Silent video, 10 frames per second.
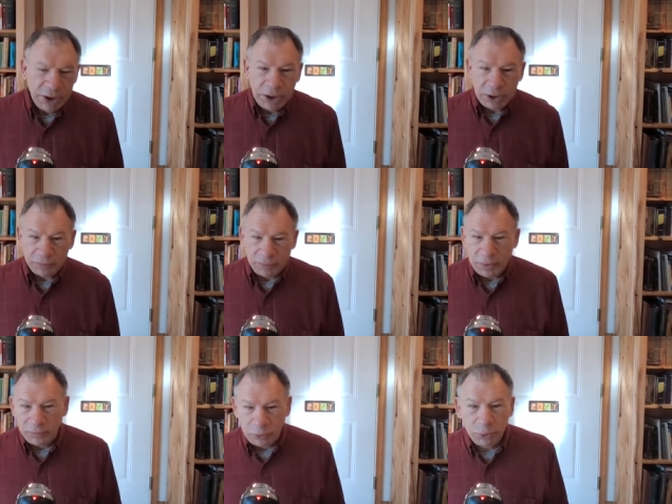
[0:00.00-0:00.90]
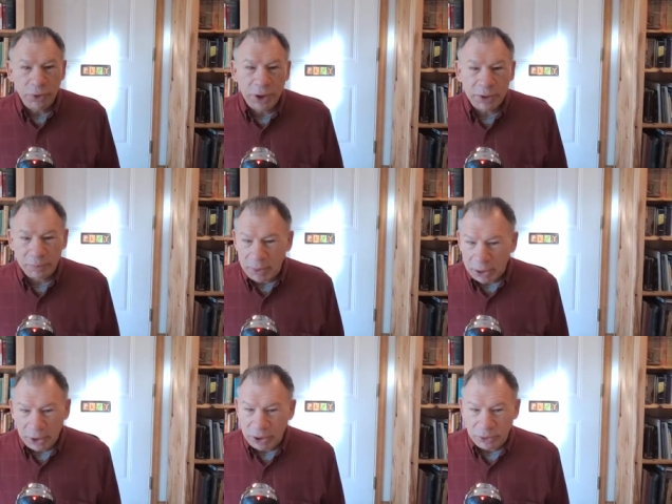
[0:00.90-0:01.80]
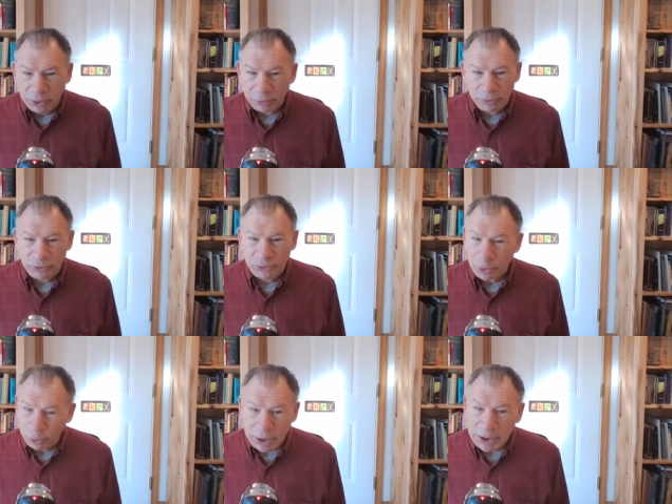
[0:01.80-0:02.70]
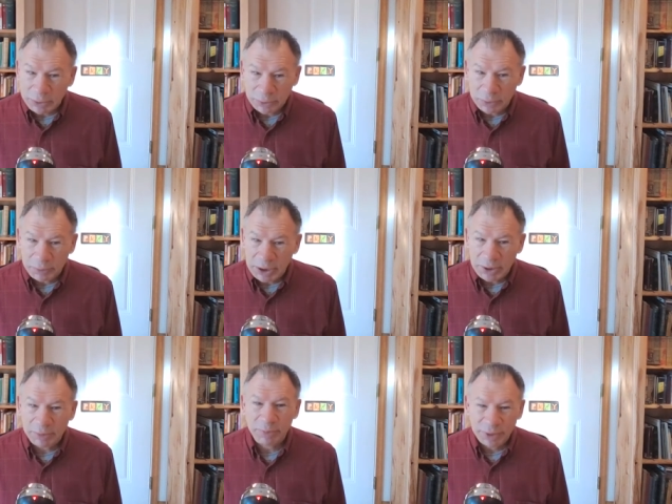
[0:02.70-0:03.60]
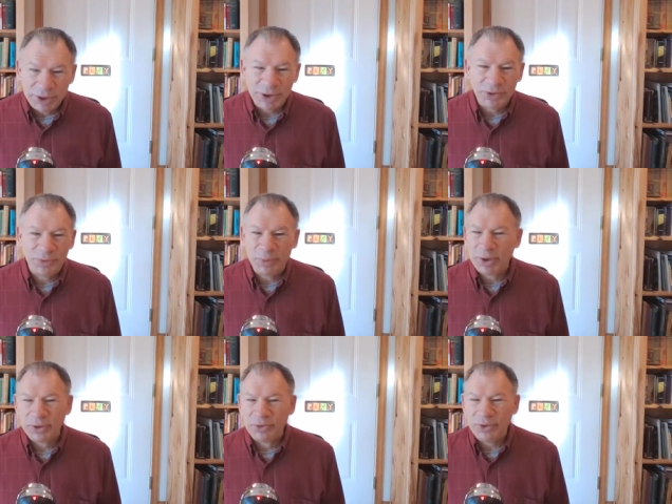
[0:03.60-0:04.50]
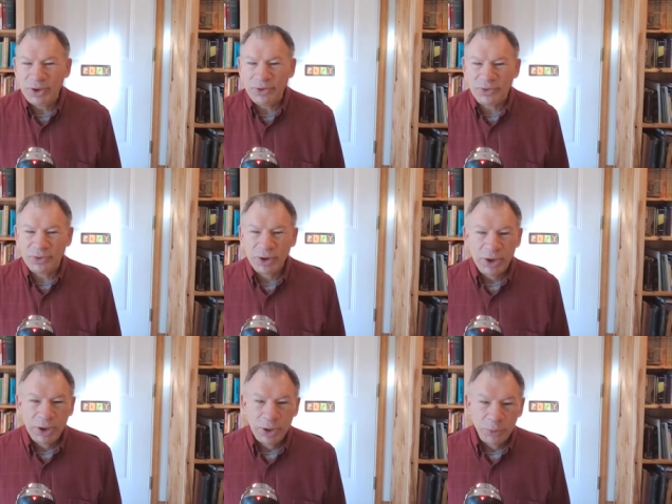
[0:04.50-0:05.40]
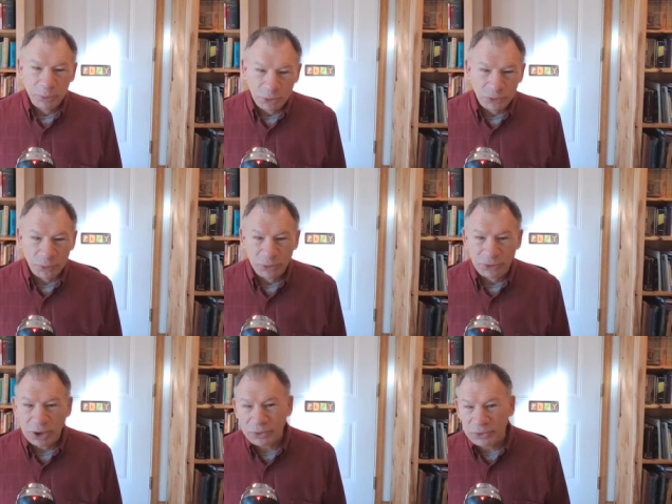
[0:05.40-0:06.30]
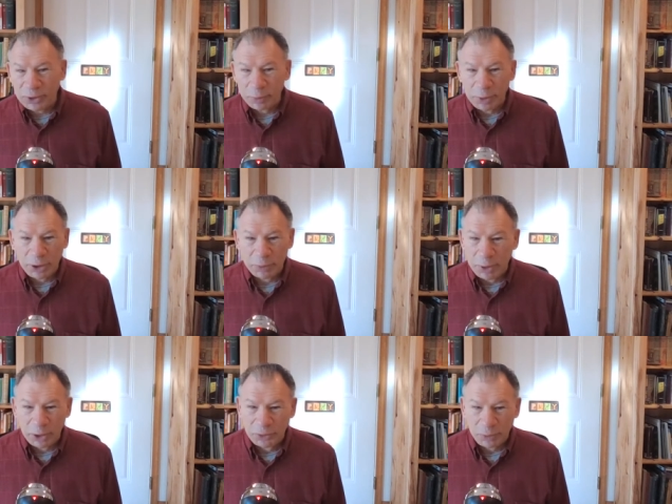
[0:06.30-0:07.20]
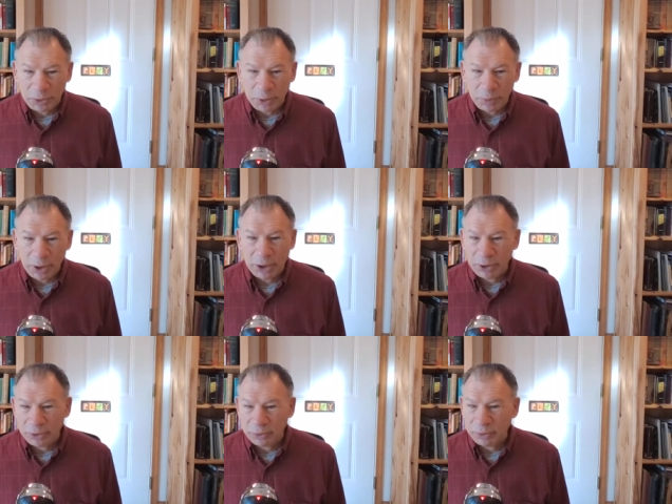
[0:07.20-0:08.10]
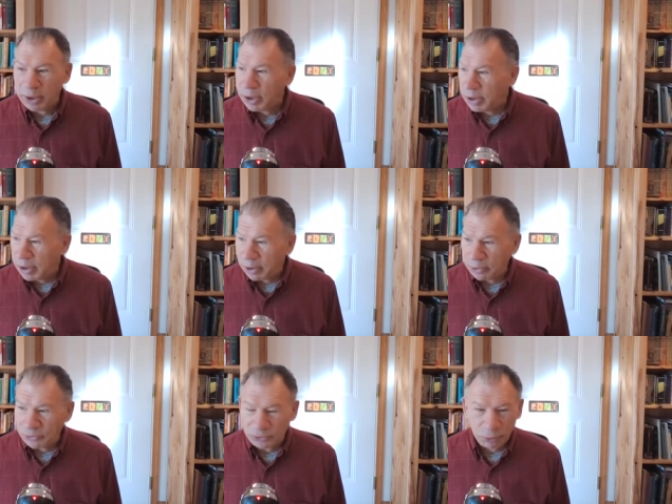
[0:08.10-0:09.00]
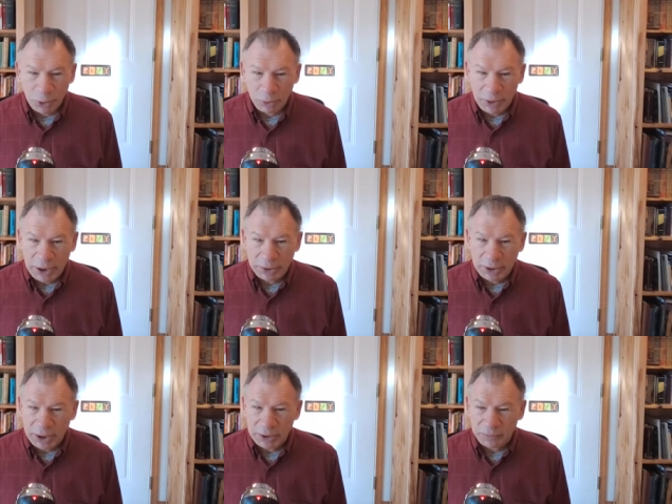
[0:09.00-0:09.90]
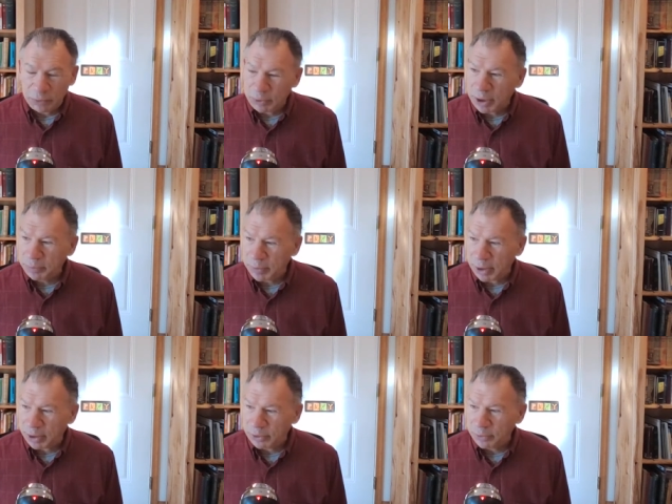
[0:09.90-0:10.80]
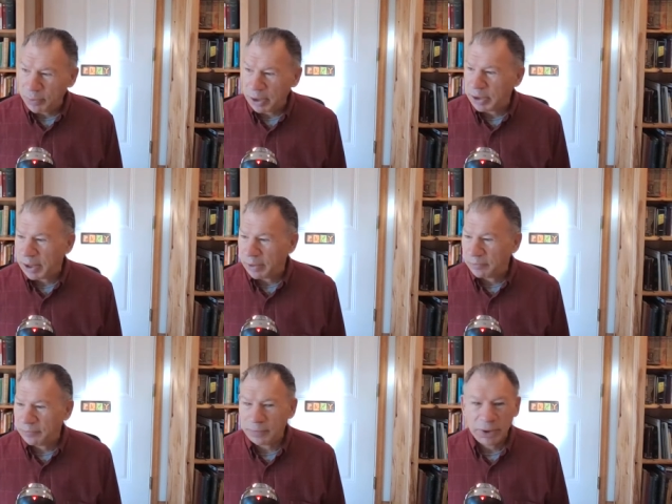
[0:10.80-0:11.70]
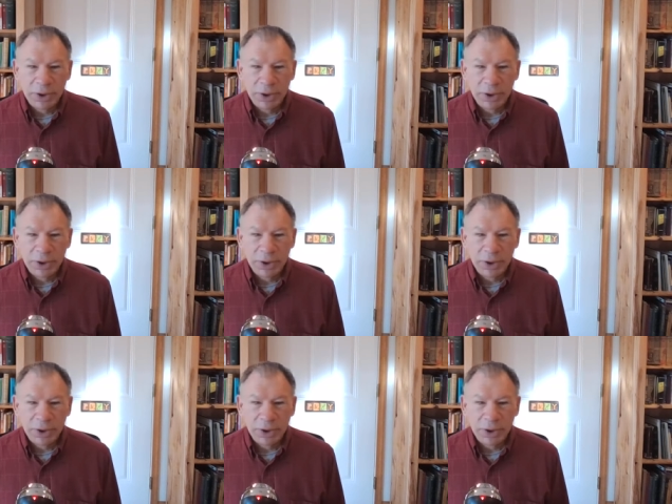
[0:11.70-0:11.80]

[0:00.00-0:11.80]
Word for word: if if you're not married don't zone out on me please because these principles yes they apply to marriage but they apply to other areas as well and and if you're not married you might have